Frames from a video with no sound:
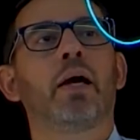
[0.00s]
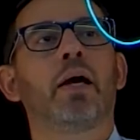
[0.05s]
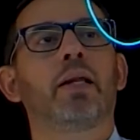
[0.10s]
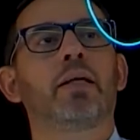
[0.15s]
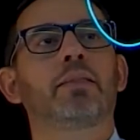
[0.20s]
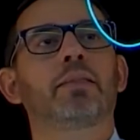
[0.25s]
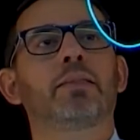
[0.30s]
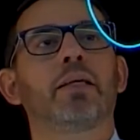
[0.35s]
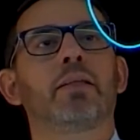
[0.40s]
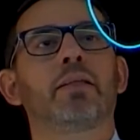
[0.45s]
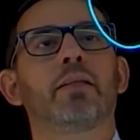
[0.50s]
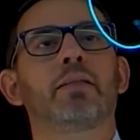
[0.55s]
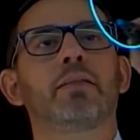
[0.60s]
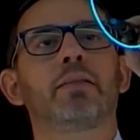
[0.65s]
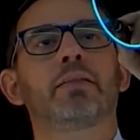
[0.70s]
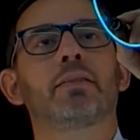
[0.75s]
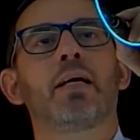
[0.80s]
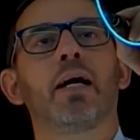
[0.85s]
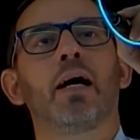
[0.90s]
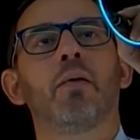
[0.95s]
and let's say that
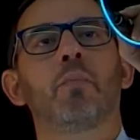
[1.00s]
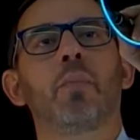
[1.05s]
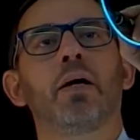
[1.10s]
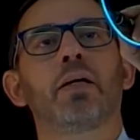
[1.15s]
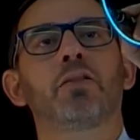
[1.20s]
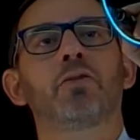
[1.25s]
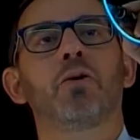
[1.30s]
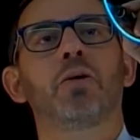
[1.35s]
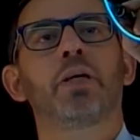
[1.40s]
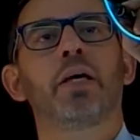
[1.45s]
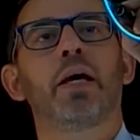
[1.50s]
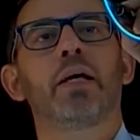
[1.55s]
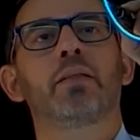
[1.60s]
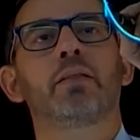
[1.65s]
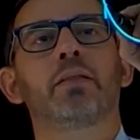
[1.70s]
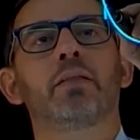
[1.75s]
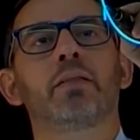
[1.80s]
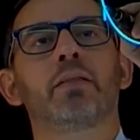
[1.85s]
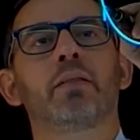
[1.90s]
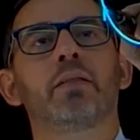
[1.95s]
this gamma is
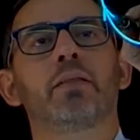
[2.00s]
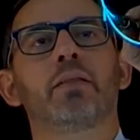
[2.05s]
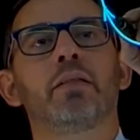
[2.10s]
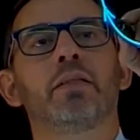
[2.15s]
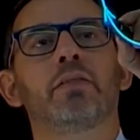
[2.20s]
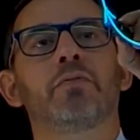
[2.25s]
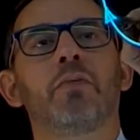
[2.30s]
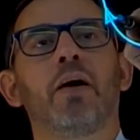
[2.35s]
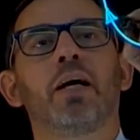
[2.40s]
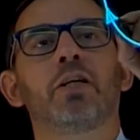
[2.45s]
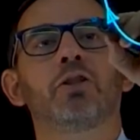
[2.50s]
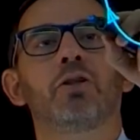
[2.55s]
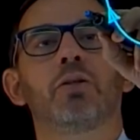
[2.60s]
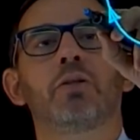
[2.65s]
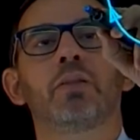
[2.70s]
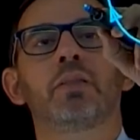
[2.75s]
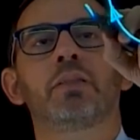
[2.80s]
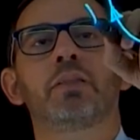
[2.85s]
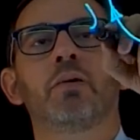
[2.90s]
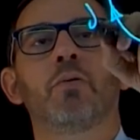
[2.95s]
oriented in this
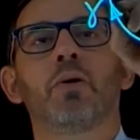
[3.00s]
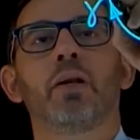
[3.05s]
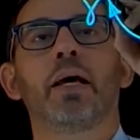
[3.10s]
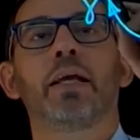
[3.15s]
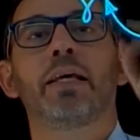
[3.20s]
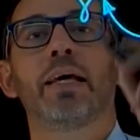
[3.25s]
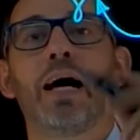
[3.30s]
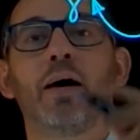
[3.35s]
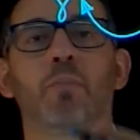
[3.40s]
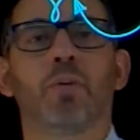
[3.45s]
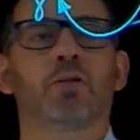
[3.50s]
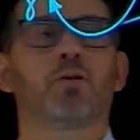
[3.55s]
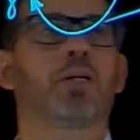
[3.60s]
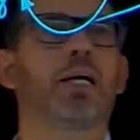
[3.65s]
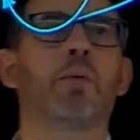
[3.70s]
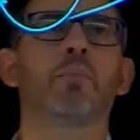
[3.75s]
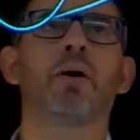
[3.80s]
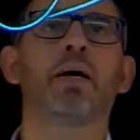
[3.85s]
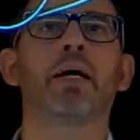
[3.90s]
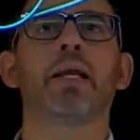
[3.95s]
fashion. This is our line gamma. So
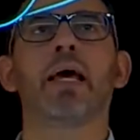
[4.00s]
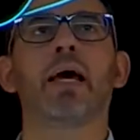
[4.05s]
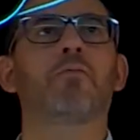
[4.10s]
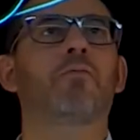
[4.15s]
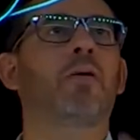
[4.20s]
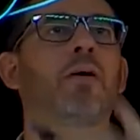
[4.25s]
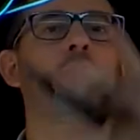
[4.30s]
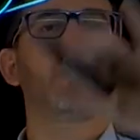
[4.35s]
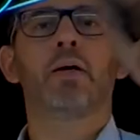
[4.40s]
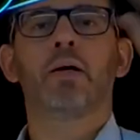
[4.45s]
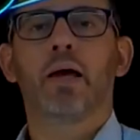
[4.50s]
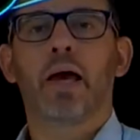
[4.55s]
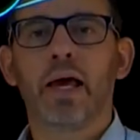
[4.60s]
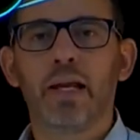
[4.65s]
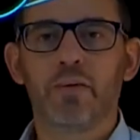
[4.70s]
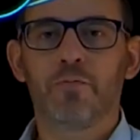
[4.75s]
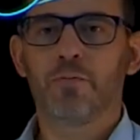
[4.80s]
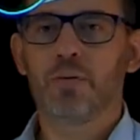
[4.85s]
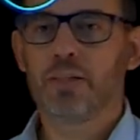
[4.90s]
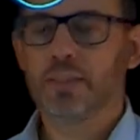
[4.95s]
gamma can have an
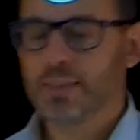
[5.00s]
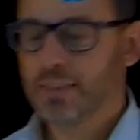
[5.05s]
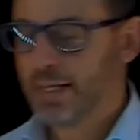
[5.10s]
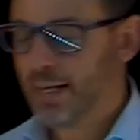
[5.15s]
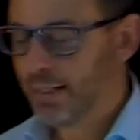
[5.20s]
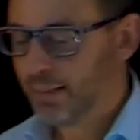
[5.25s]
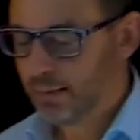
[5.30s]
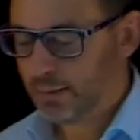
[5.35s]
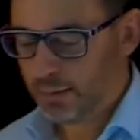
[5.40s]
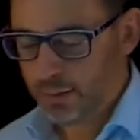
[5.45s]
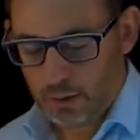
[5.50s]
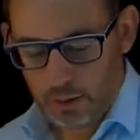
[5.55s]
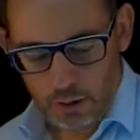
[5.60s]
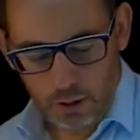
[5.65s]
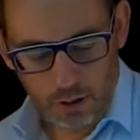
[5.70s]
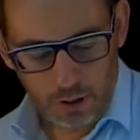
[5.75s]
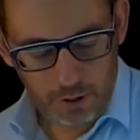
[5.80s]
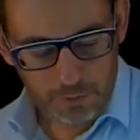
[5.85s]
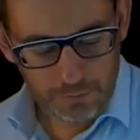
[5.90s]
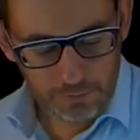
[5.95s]
infinite set
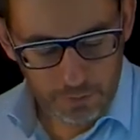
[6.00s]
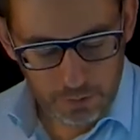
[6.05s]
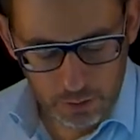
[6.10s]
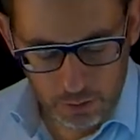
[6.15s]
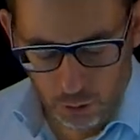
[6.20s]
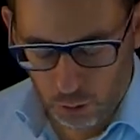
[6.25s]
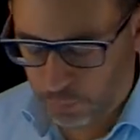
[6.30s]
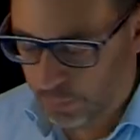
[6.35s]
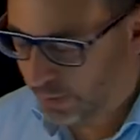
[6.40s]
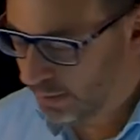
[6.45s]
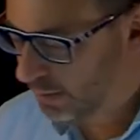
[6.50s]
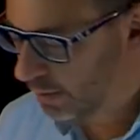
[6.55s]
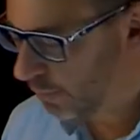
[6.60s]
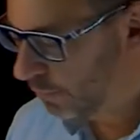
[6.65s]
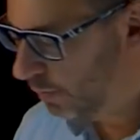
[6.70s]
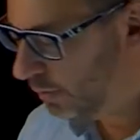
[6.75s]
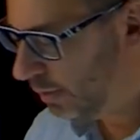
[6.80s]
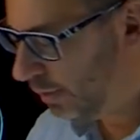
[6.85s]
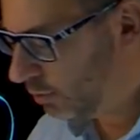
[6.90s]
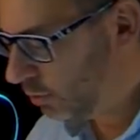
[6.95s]
of open surfaces